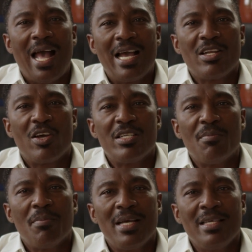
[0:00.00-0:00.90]
and
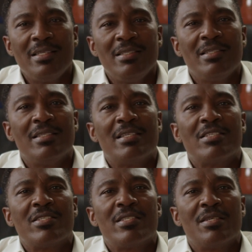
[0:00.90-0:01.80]
undermine the
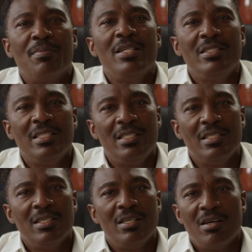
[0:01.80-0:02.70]
stability
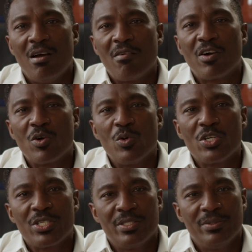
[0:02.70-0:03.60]
of our
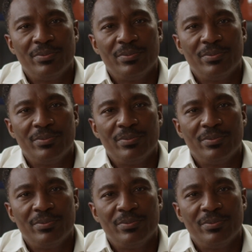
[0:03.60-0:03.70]
ocean.